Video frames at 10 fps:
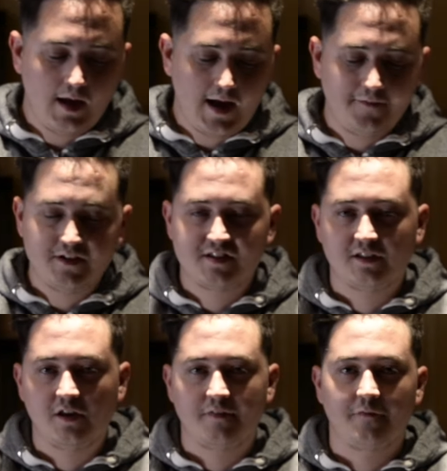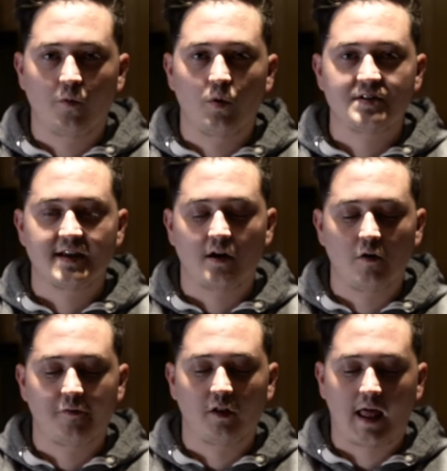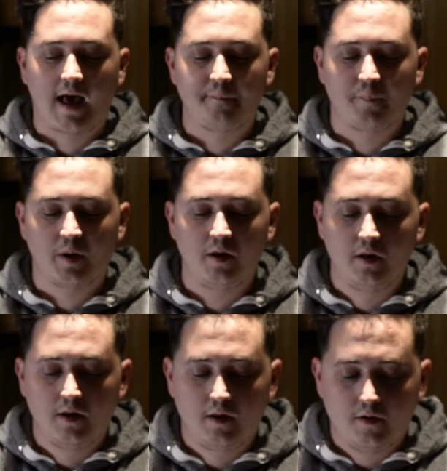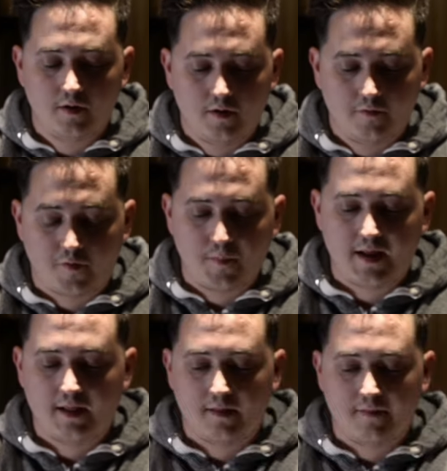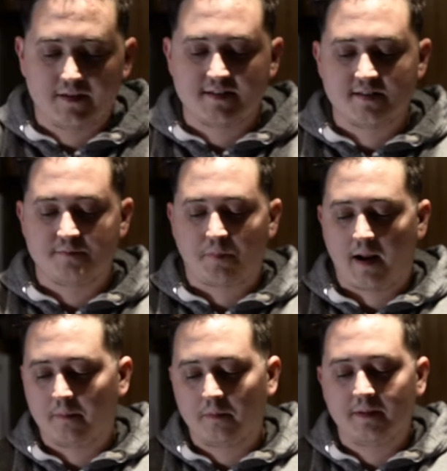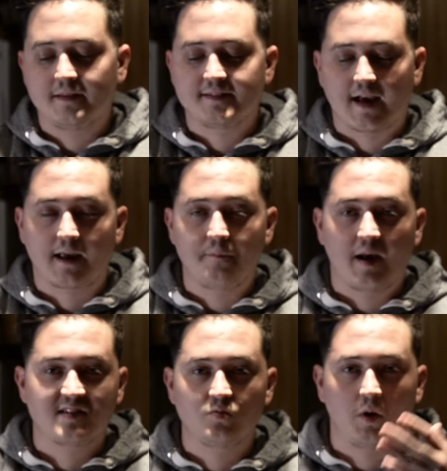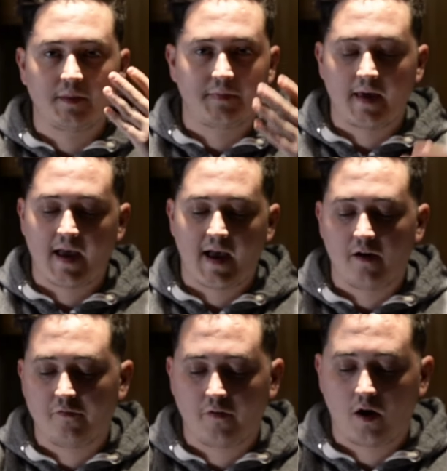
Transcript: Obviously you have the 4s that go for a lot, but for me, this is probably the second best one that they have.